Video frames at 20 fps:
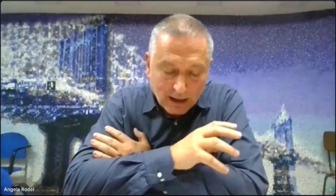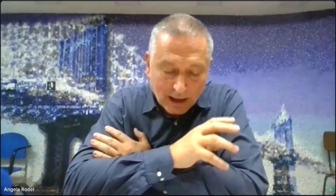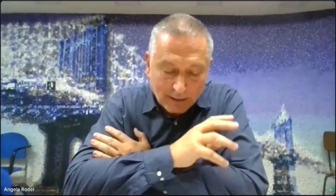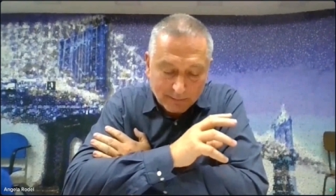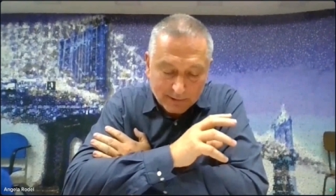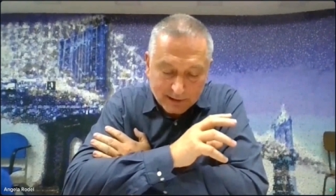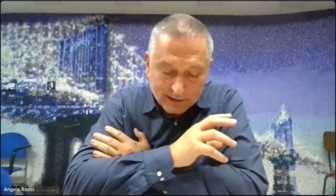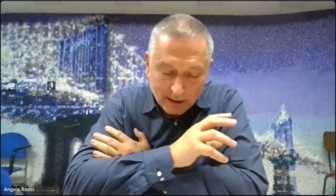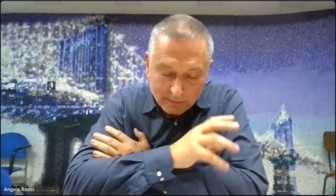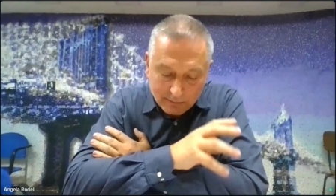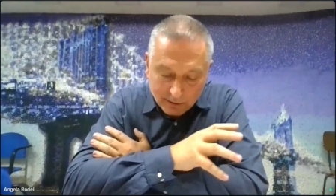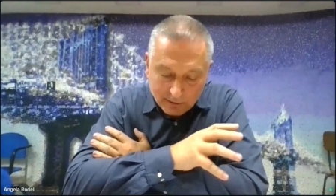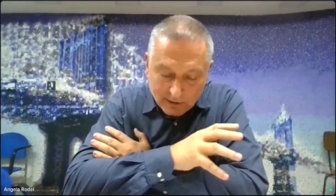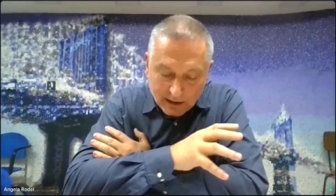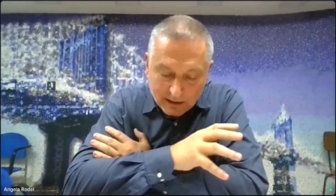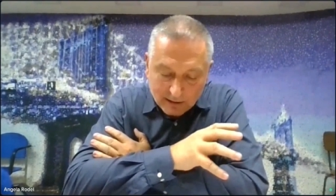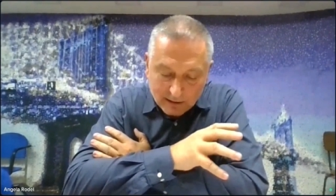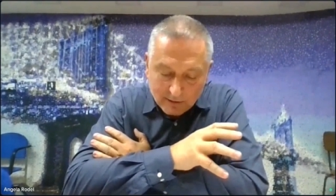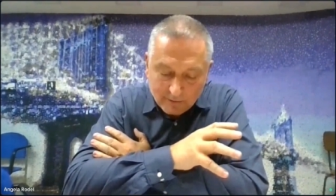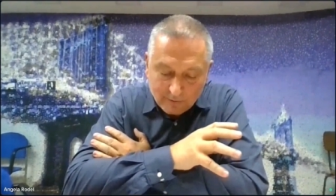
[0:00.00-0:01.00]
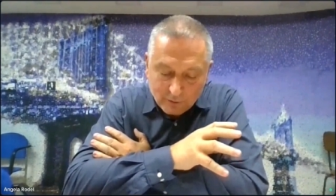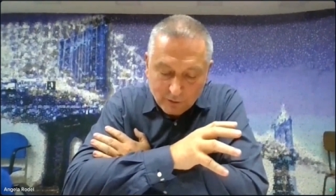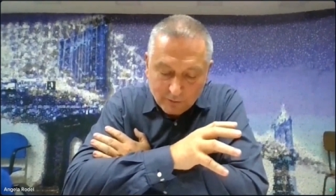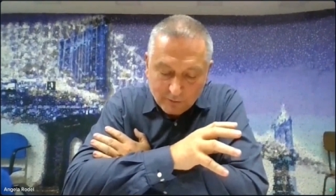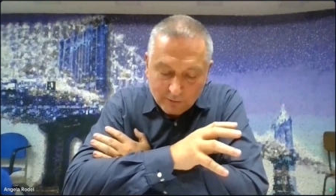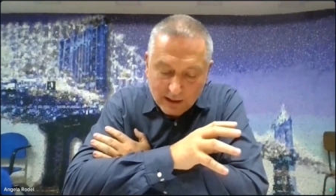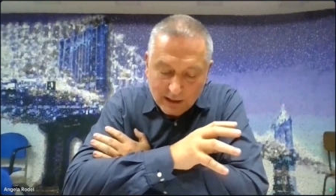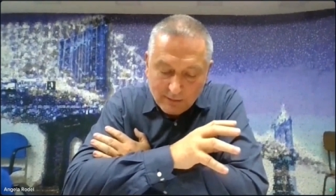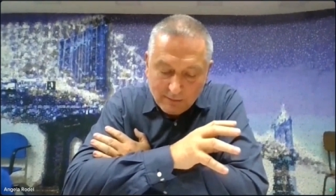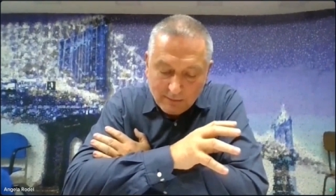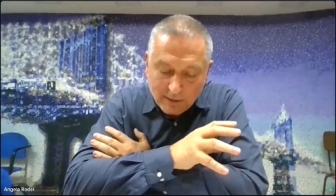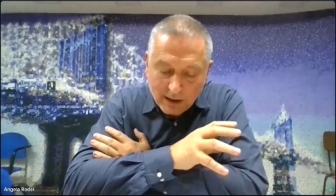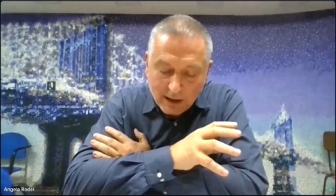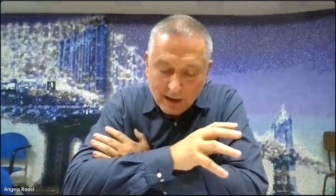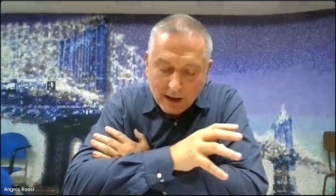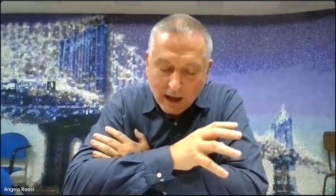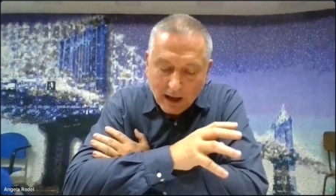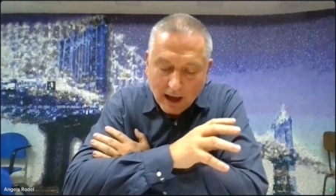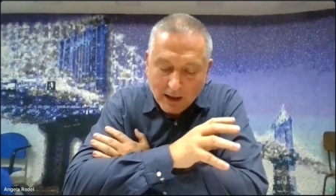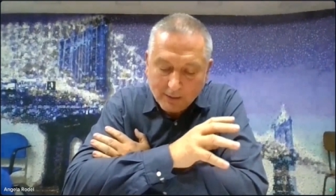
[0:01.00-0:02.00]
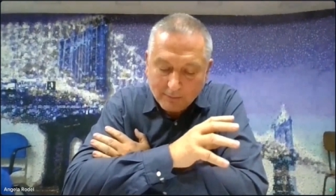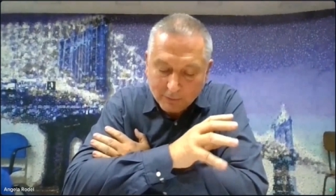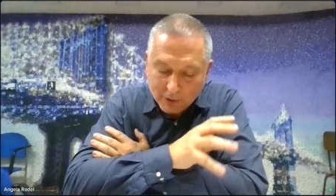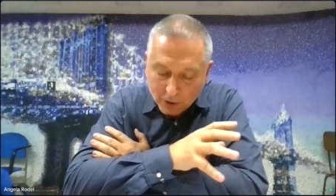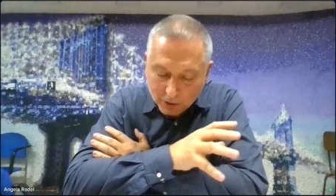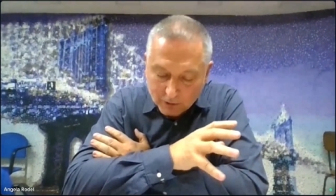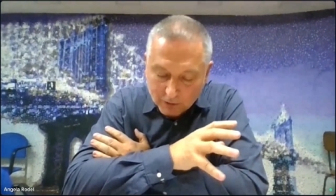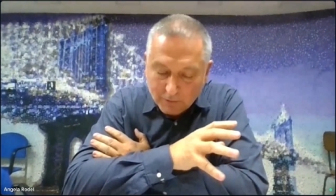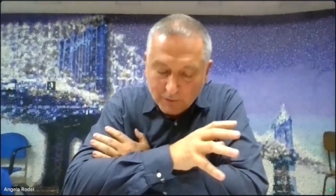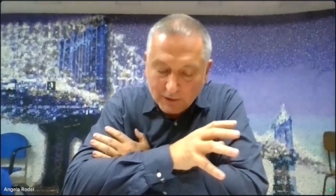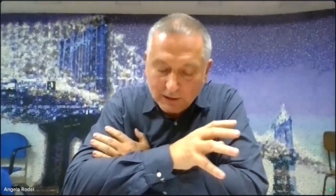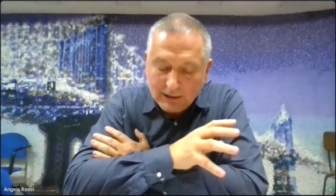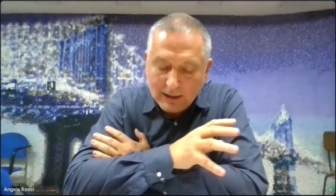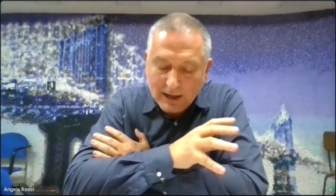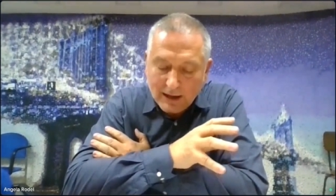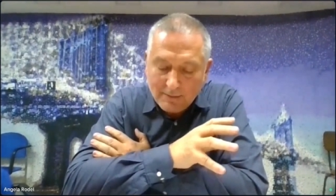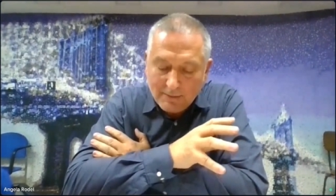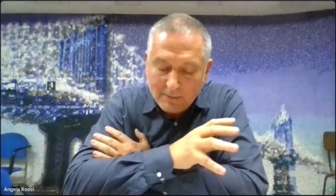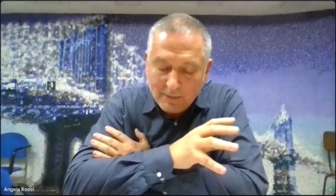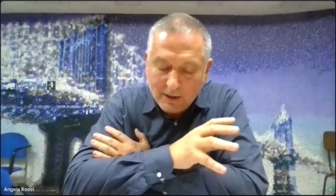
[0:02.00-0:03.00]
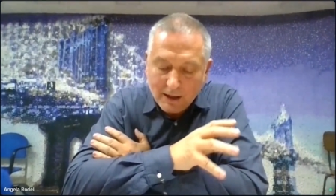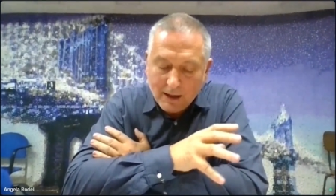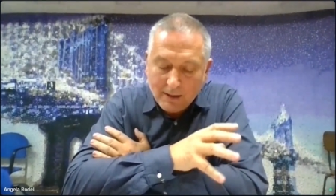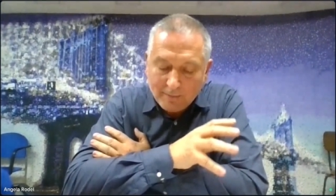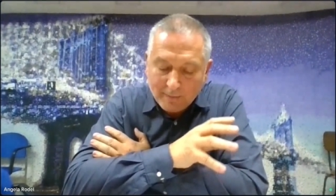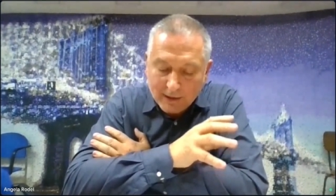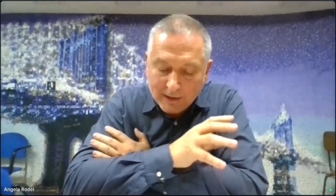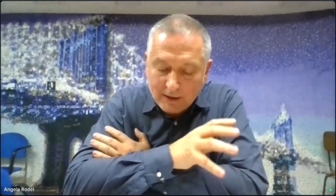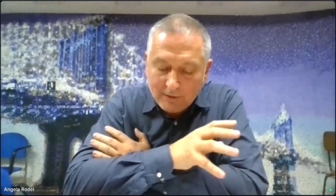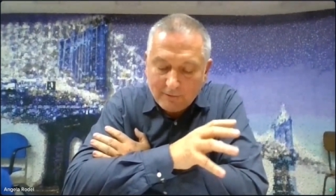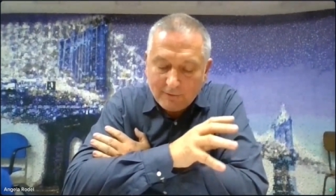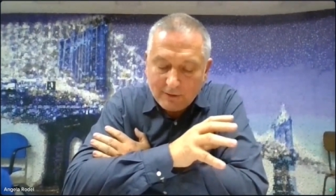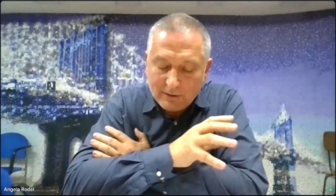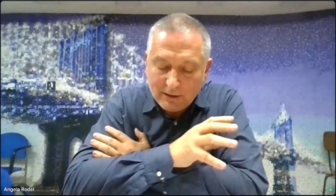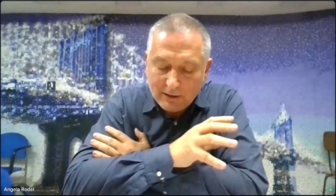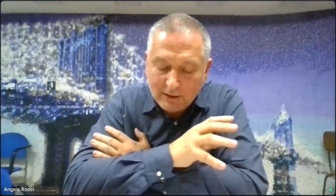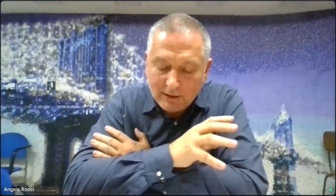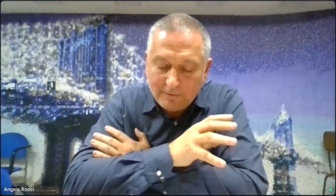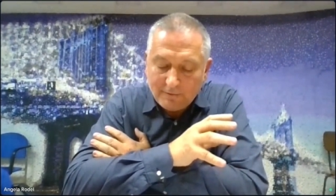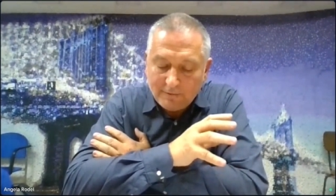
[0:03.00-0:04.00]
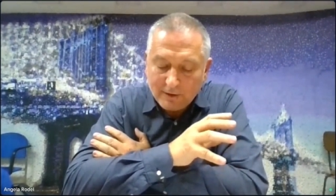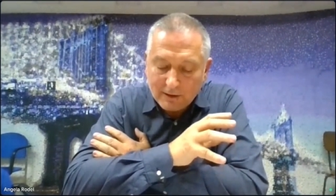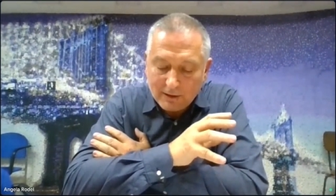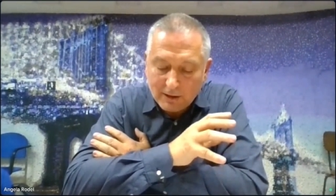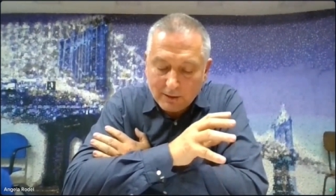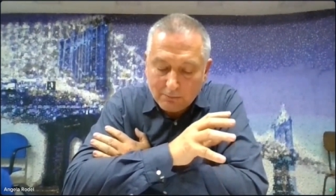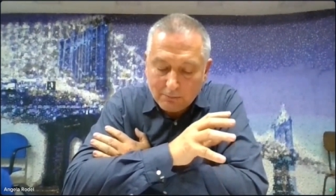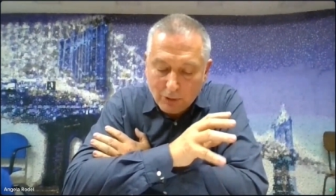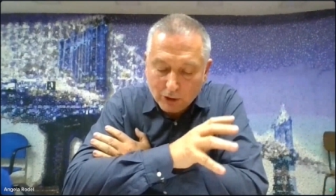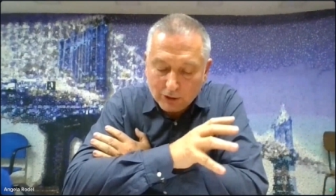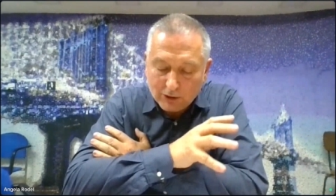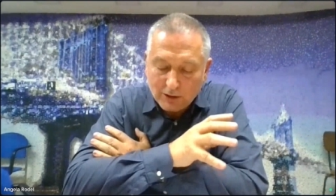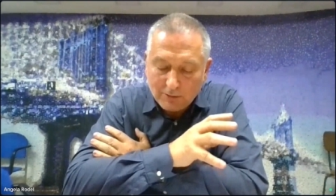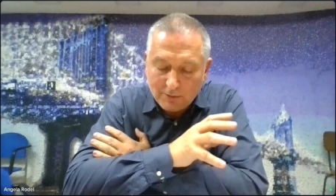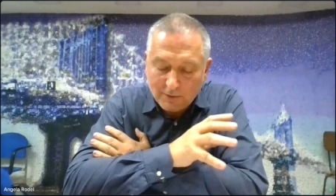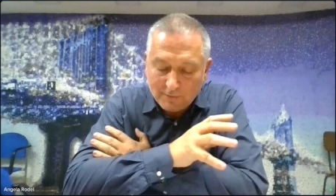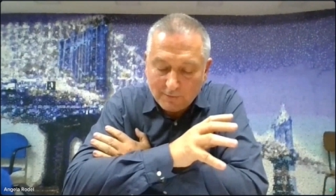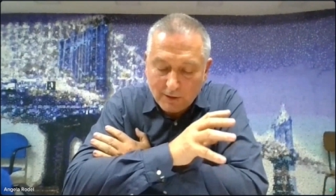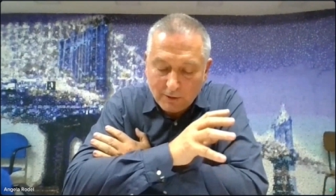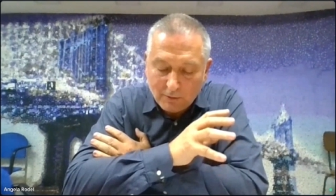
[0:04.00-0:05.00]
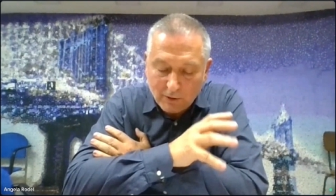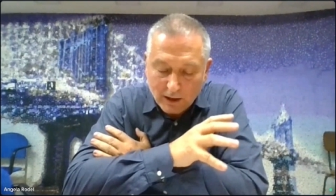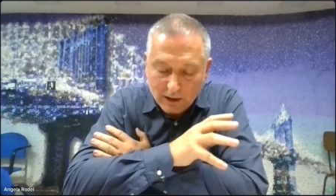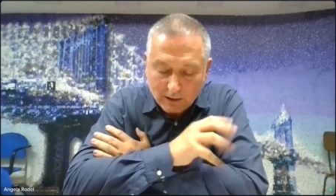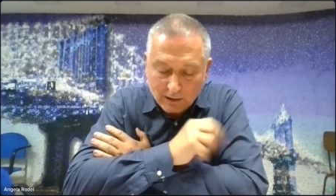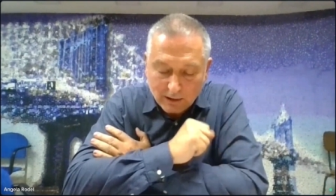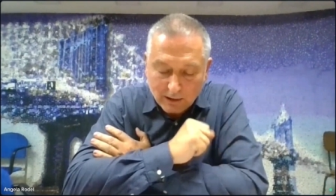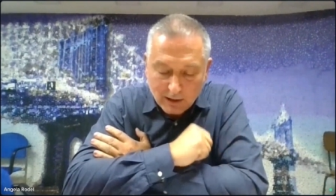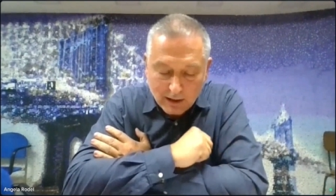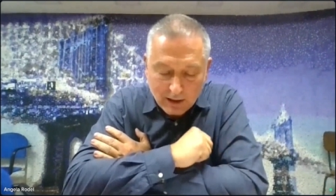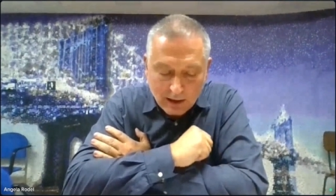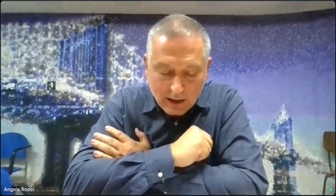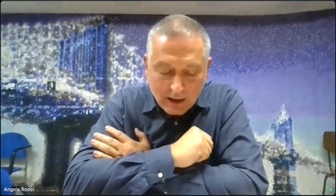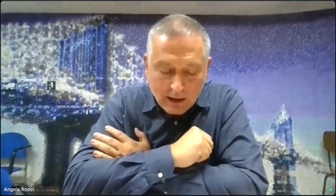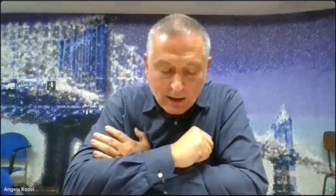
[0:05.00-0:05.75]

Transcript: I'm separated from them. I'm not with them, even if at the bottom of the well.